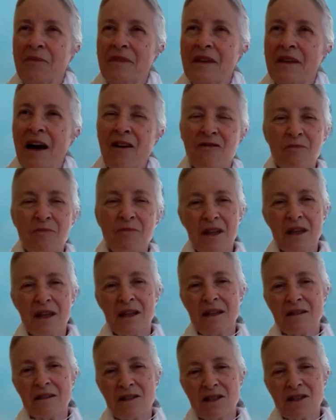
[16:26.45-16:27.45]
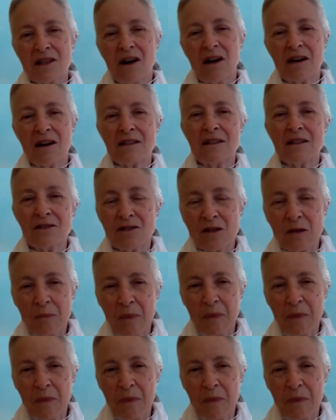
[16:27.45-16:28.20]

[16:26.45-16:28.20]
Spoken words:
gave me an insight into the